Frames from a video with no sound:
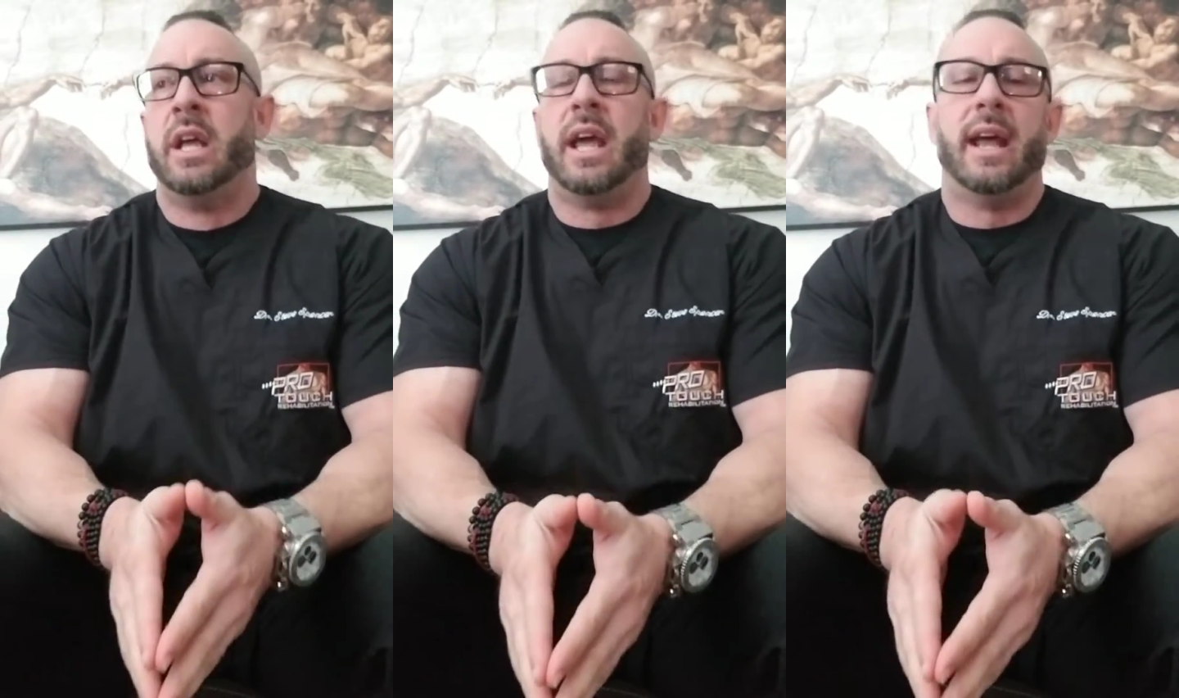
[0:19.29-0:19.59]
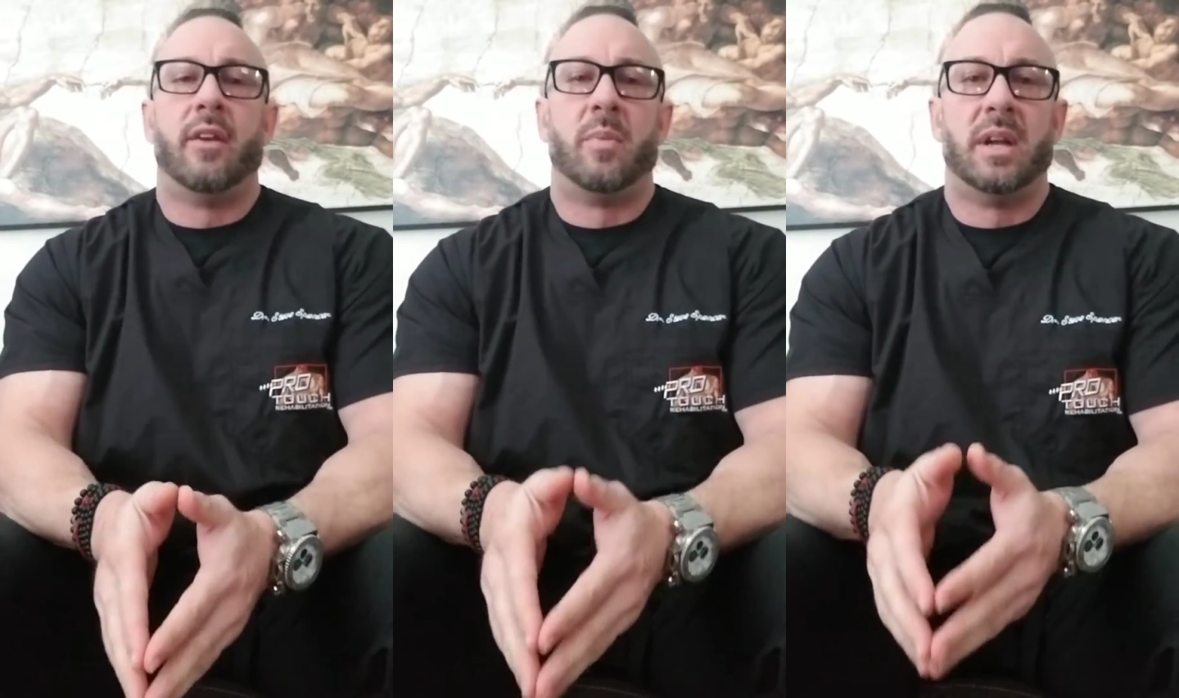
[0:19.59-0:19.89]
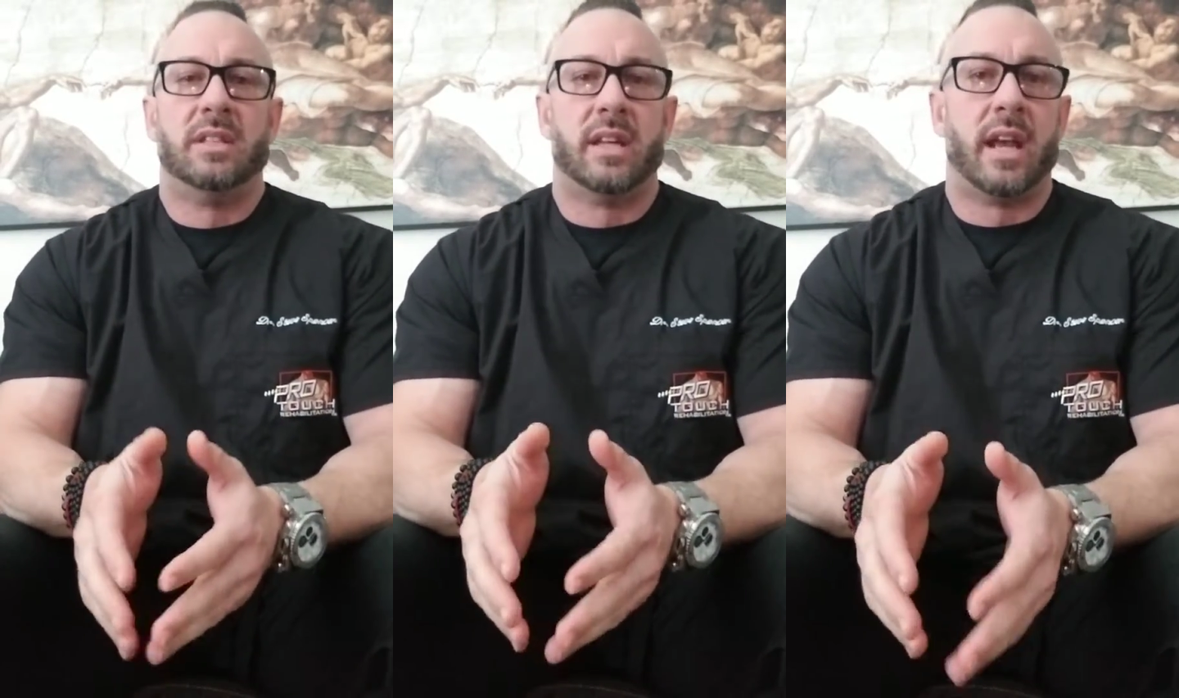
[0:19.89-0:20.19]
and
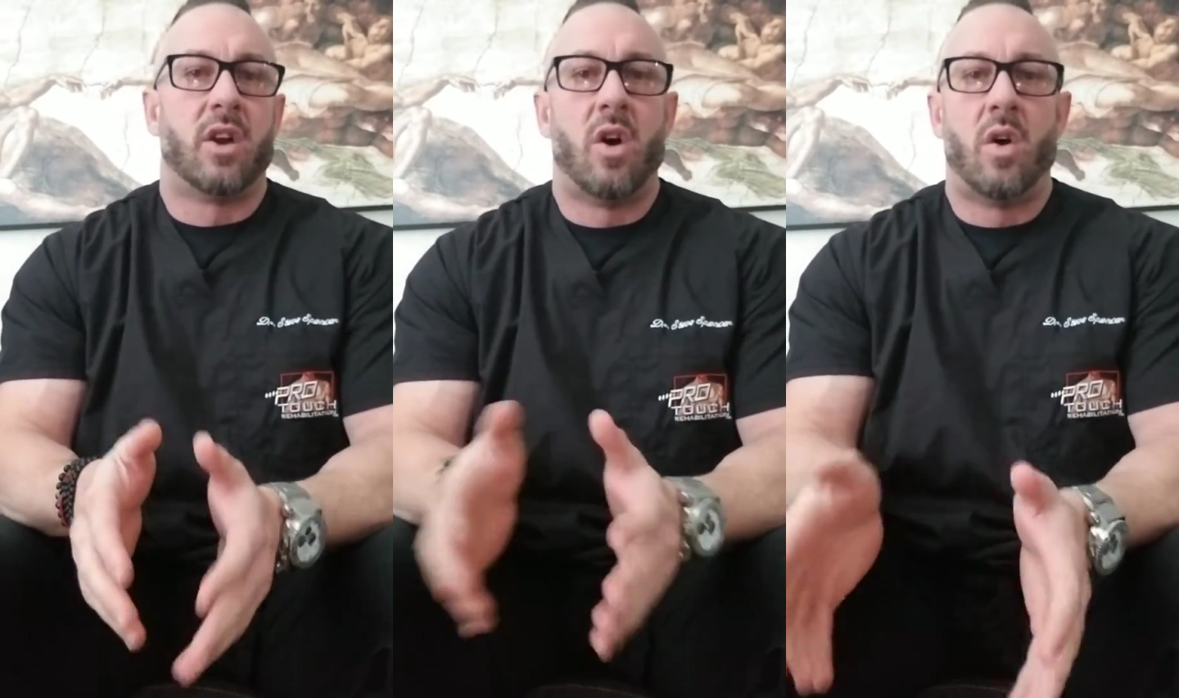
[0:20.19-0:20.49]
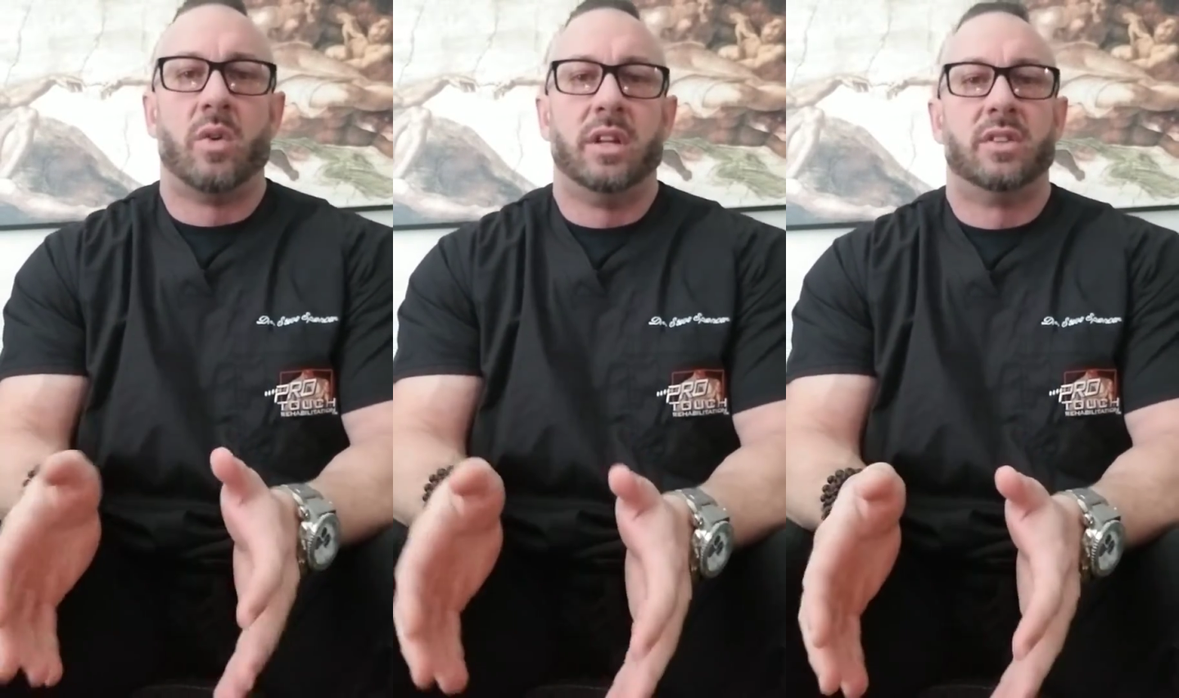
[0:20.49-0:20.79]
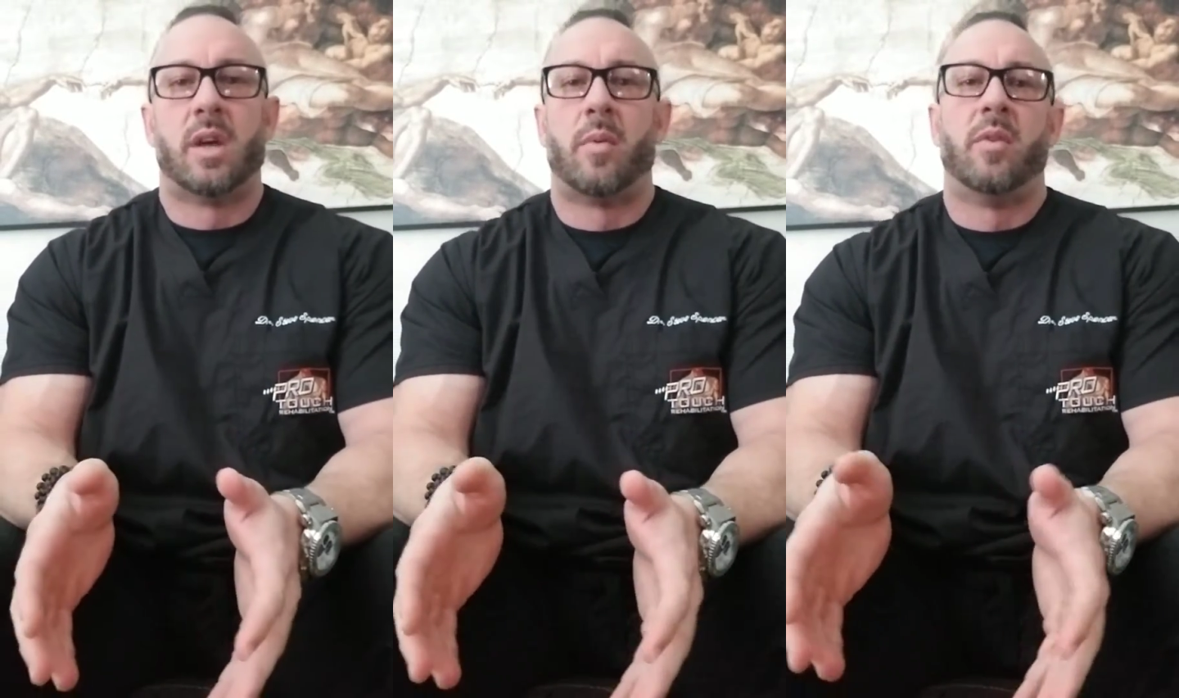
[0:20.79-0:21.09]
everybody's like, oh, we need to
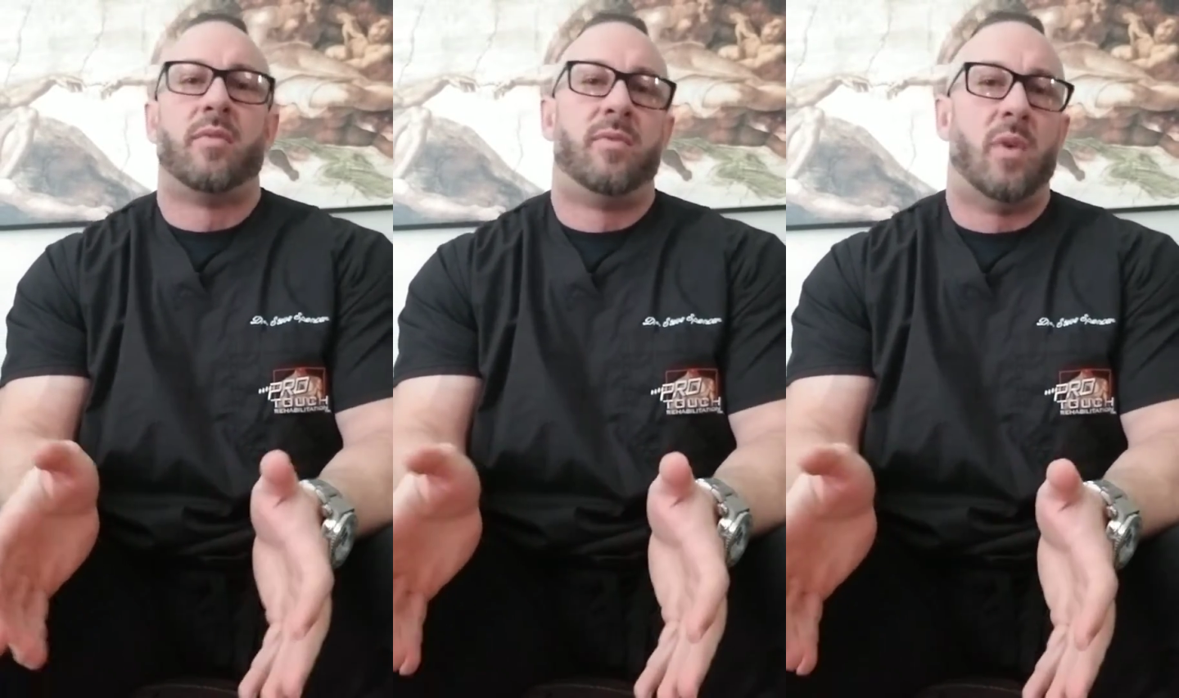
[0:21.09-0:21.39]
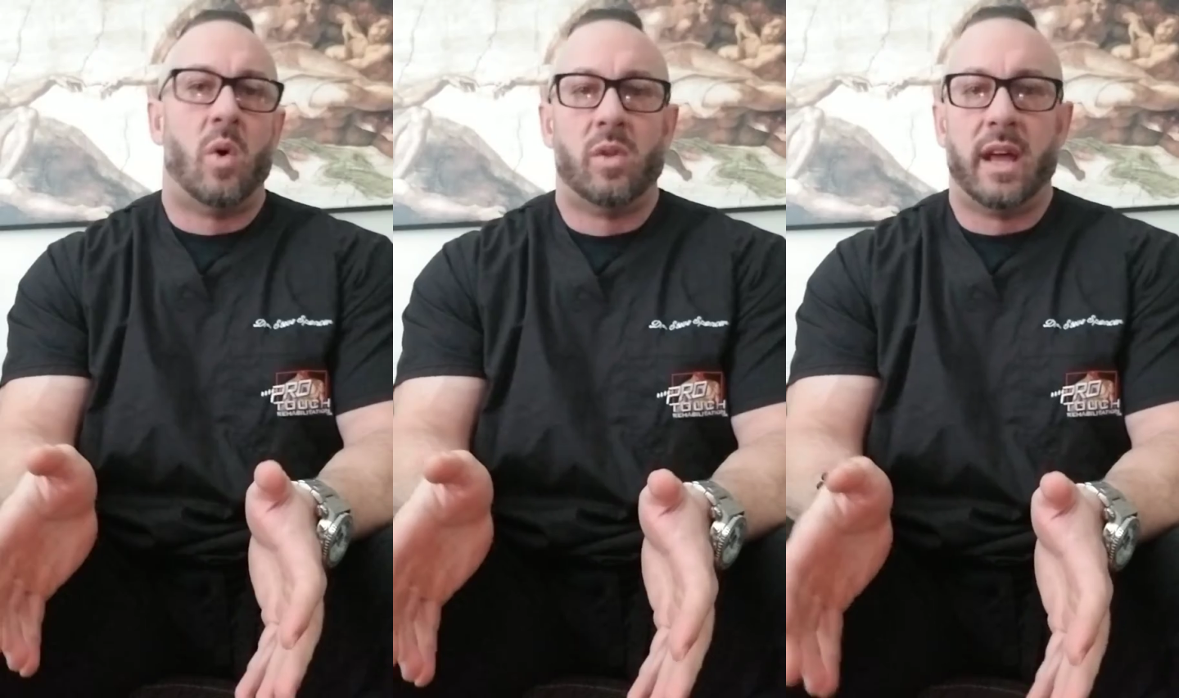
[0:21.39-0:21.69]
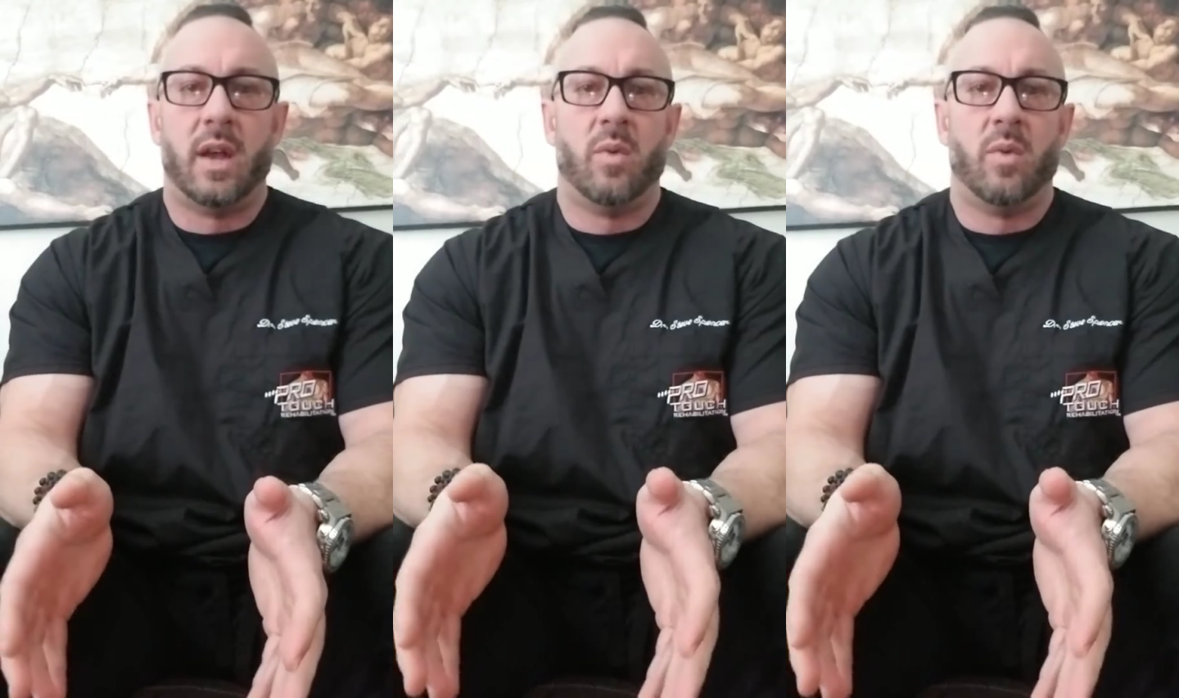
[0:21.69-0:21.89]
supplement with folate,